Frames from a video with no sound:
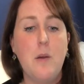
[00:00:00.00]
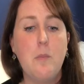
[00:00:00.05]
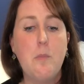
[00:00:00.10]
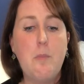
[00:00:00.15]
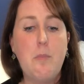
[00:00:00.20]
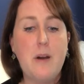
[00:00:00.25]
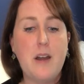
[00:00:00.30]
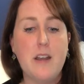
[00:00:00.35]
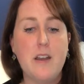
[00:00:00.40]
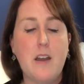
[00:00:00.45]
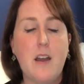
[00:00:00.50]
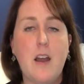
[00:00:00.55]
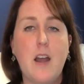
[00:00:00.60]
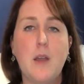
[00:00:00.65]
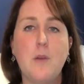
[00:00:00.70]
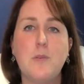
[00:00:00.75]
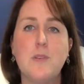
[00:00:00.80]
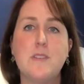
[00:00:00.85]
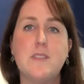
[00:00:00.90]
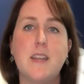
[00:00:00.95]
But I
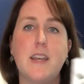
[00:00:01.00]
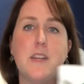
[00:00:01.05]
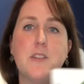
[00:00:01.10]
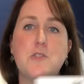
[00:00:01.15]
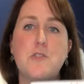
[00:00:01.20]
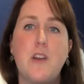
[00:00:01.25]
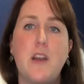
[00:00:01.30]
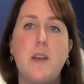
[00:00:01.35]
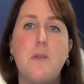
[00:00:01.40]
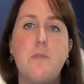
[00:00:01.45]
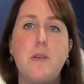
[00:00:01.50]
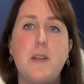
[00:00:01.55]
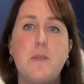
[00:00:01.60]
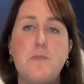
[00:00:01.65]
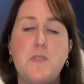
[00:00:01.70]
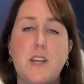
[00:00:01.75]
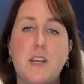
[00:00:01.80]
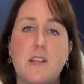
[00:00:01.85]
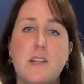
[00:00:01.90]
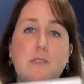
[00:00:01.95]
would say try and be
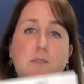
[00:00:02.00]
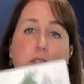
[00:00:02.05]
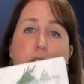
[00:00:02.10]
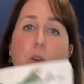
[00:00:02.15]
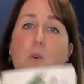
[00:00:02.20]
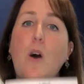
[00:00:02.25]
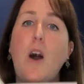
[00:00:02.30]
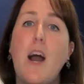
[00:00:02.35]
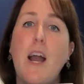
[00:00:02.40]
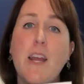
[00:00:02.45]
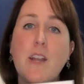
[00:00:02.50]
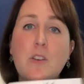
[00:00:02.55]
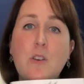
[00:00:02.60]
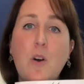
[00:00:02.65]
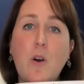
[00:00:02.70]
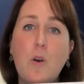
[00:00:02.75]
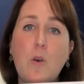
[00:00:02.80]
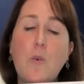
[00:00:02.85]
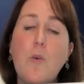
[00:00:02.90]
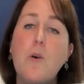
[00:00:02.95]
objective. So I
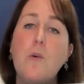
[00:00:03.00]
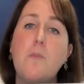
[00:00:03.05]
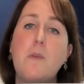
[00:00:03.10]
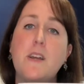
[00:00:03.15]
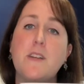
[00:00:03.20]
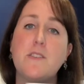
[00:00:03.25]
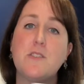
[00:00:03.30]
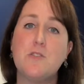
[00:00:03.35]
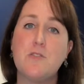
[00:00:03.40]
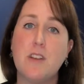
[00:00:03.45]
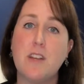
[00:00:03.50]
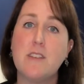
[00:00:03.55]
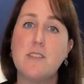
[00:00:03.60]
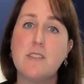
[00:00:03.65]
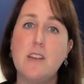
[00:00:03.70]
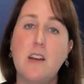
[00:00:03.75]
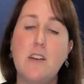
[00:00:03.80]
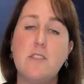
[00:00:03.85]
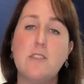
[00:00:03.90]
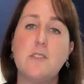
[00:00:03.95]
know what my strengths
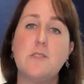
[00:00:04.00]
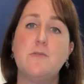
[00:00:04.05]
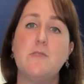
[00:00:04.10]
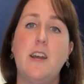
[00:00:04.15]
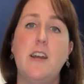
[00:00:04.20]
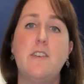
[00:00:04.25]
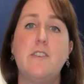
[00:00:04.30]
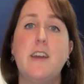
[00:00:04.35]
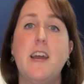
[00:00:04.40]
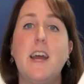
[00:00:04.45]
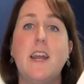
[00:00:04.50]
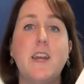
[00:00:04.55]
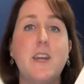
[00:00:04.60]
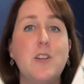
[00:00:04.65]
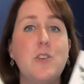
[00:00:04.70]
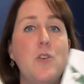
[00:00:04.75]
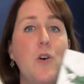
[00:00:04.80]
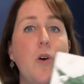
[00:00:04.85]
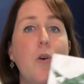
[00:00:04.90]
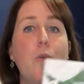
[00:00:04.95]
are as a writer, and I
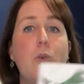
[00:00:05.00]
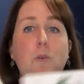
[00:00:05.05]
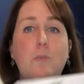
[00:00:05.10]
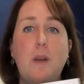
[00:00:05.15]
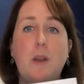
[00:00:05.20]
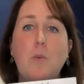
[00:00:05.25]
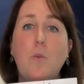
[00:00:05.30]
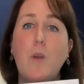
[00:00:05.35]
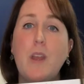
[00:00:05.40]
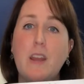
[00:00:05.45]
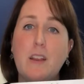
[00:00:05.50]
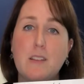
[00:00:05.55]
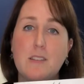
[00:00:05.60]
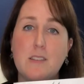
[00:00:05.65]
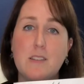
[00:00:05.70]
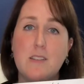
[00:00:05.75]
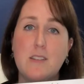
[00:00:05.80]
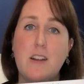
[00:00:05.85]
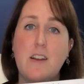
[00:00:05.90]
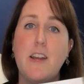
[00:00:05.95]
know what my
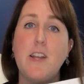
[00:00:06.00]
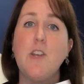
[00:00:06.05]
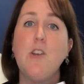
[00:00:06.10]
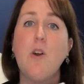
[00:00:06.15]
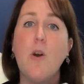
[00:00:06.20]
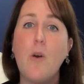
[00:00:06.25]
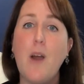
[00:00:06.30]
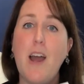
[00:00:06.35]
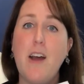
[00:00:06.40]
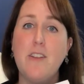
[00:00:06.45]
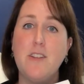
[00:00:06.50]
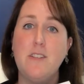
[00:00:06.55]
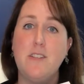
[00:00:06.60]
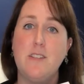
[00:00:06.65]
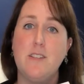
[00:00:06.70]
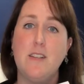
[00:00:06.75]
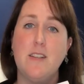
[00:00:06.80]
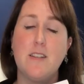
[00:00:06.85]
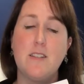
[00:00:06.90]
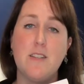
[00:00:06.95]
weaknesses are. I know how the
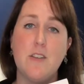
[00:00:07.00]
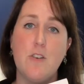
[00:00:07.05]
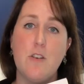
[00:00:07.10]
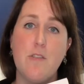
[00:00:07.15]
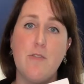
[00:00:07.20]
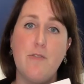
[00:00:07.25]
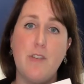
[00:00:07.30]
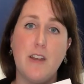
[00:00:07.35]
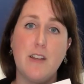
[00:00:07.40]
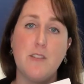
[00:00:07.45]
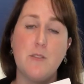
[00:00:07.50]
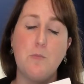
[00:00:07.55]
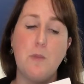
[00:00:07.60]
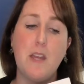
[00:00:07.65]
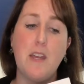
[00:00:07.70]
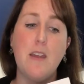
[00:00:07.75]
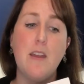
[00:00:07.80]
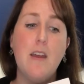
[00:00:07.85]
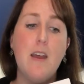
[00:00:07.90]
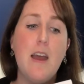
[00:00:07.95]
dyslexia affects
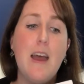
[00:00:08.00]
me.